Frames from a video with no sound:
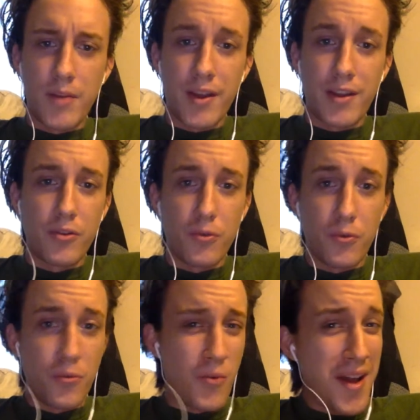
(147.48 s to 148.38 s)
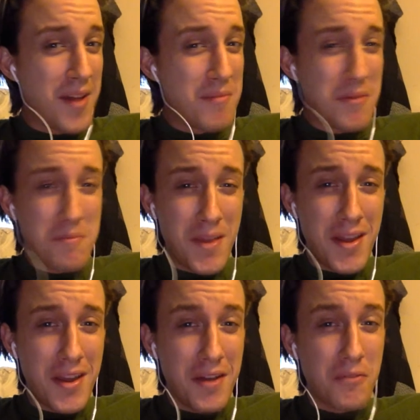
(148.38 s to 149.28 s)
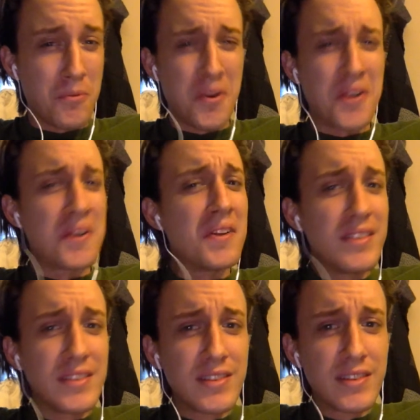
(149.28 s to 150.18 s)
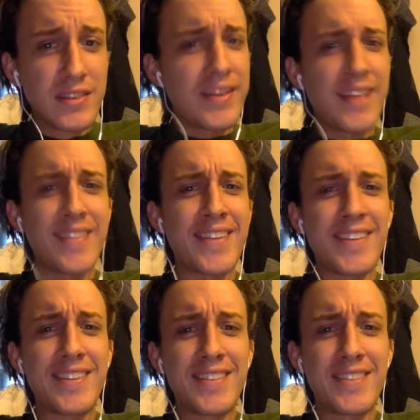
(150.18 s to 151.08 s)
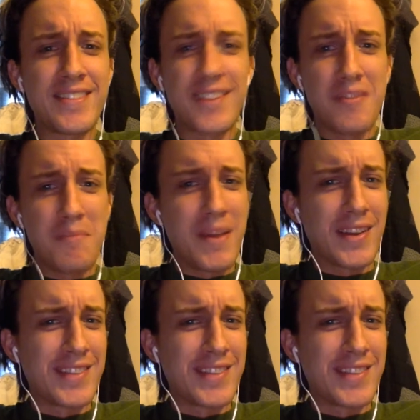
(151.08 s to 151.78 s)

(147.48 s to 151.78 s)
like, rhyme me a riddle? Does that sentence even make